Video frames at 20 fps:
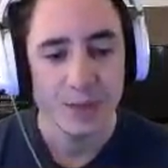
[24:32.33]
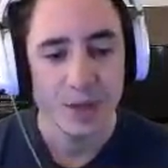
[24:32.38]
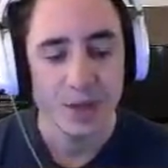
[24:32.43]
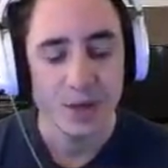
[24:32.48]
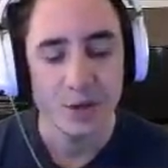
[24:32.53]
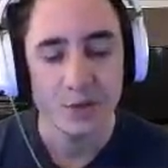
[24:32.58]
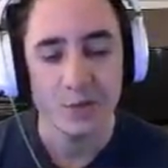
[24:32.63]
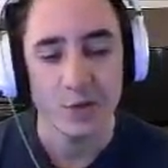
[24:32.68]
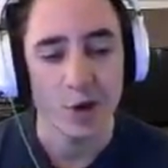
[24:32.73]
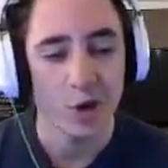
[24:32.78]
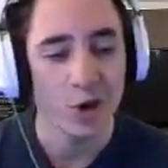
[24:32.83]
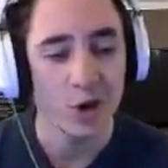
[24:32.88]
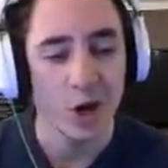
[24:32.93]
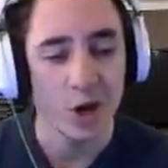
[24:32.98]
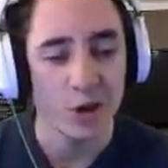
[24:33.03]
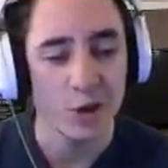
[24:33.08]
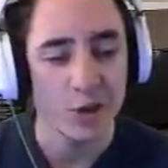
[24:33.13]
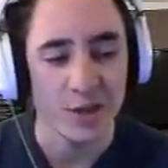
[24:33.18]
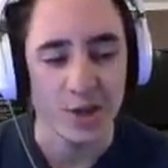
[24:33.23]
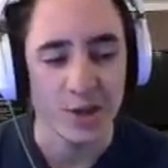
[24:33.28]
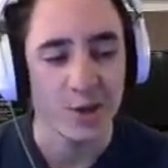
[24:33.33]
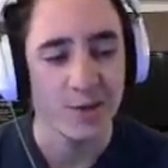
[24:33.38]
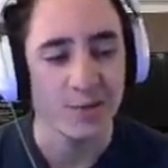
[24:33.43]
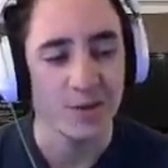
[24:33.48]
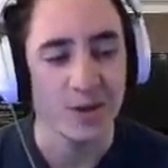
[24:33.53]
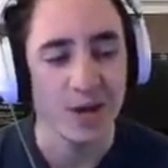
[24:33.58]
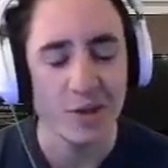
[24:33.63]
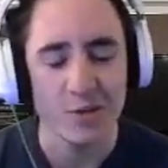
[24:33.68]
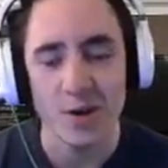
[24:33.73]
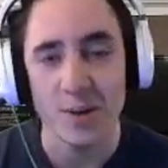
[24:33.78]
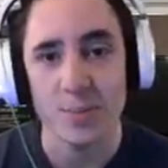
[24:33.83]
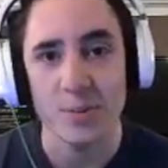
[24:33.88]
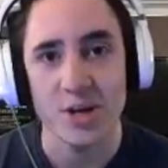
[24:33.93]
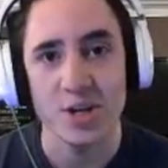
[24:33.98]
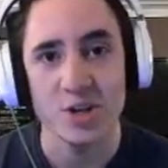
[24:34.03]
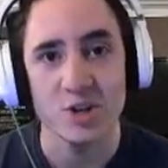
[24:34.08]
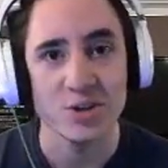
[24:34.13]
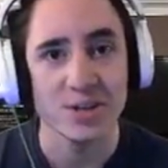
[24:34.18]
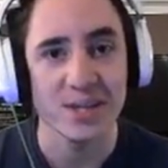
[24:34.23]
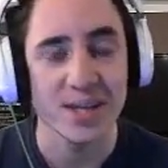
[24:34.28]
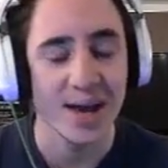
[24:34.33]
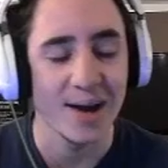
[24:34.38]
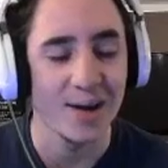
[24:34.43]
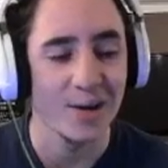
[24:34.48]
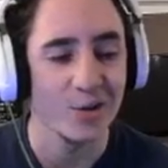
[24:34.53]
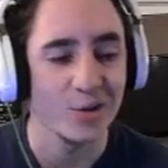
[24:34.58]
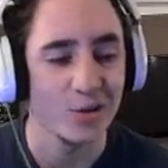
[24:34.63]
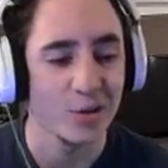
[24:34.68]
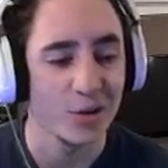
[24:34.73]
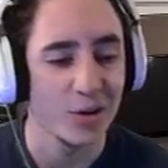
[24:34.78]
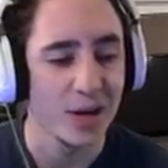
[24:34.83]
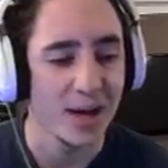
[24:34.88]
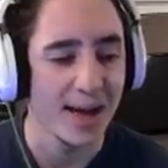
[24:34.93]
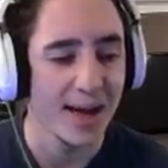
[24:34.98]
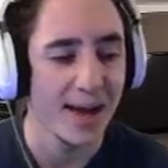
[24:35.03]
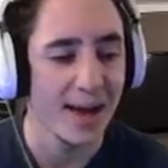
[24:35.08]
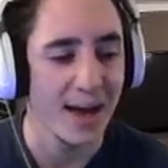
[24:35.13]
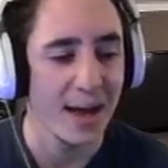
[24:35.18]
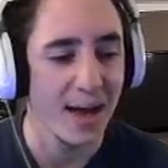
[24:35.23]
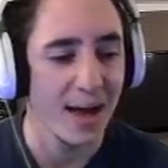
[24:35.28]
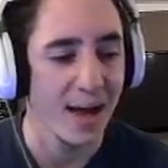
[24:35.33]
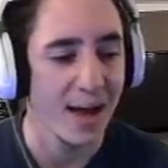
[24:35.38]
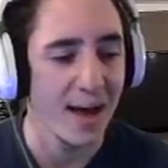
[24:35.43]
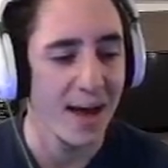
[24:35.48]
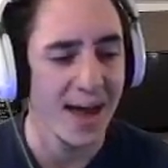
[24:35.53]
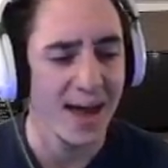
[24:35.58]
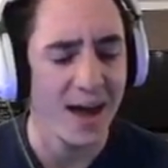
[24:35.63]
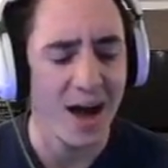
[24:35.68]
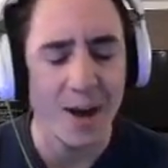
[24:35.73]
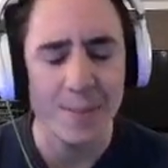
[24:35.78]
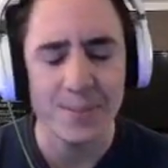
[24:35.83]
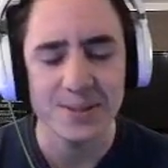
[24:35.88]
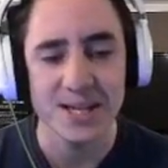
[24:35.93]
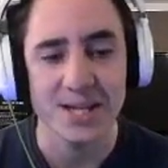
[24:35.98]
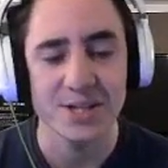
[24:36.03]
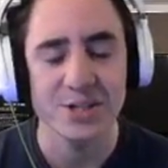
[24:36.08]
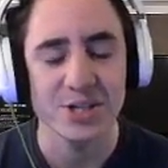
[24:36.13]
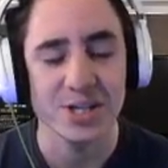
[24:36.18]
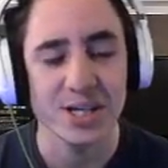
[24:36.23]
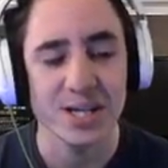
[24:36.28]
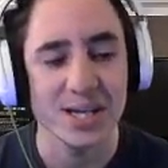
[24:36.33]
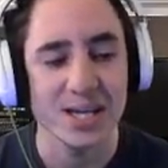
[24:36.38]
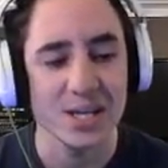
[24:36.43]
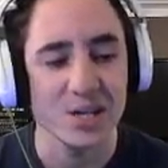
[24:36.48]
You've got a lot. You think you have another upgrade you can get on your AR potentially.